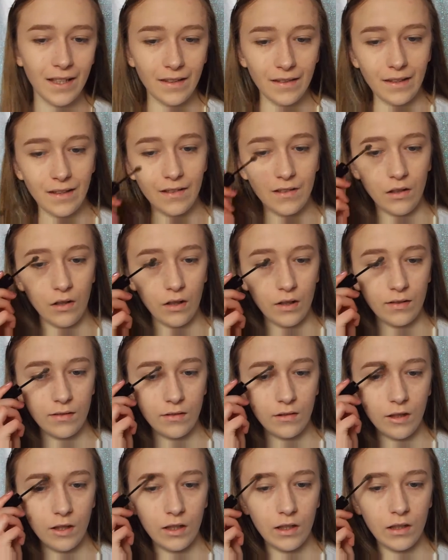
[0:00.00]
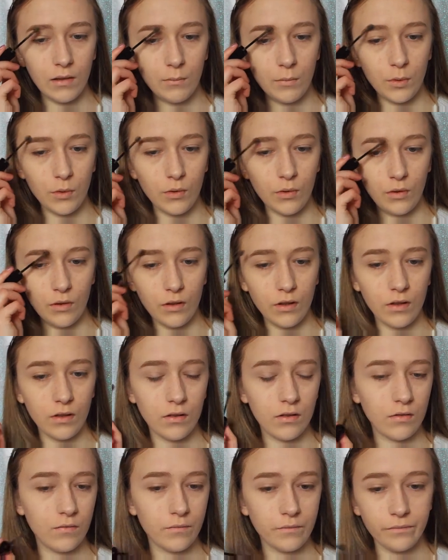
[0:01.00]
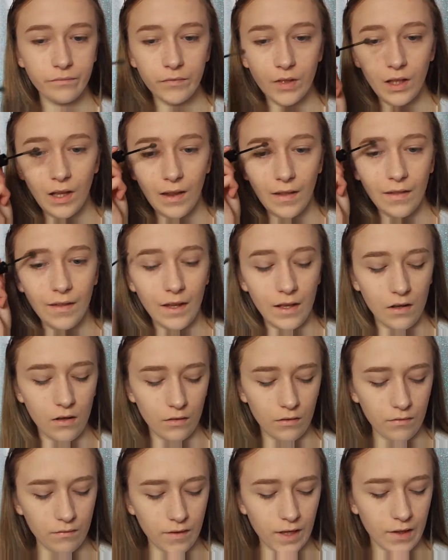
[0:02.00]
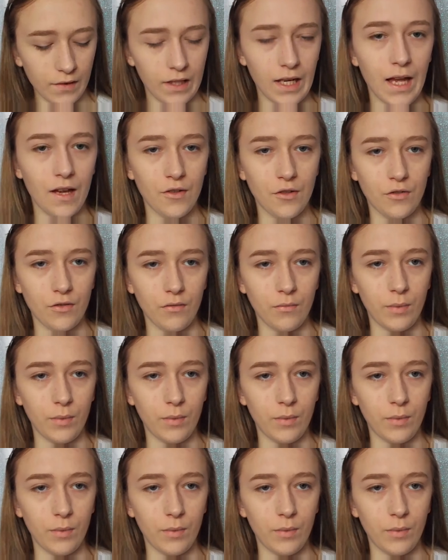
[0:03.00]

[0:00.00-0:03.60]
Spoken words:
These look slightly more, they look very natural,